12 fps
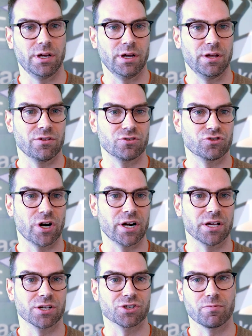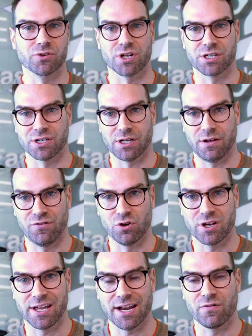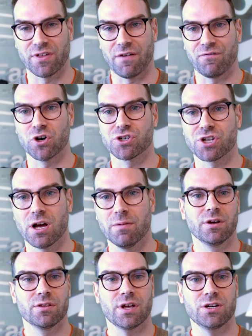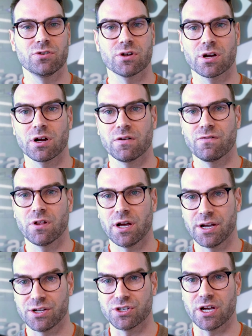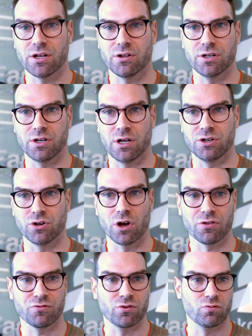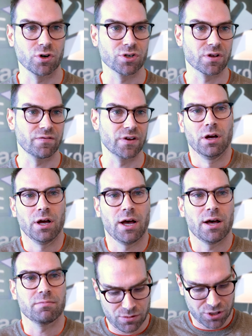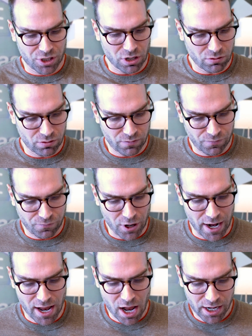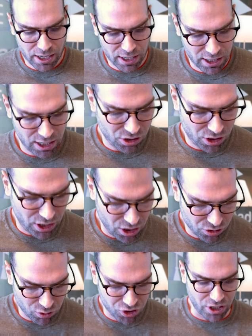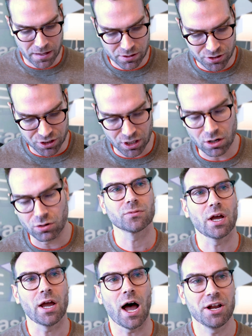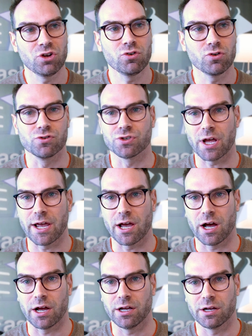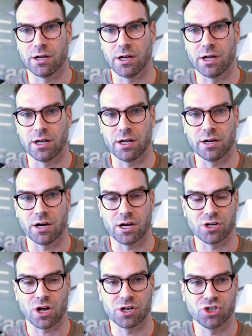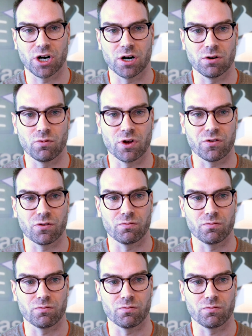in their training. It's almost as if you could get over that first hump, then you can kind of fly and sail and you got through the worst of it. So for AI, here's what you need. So I do use AI and I share with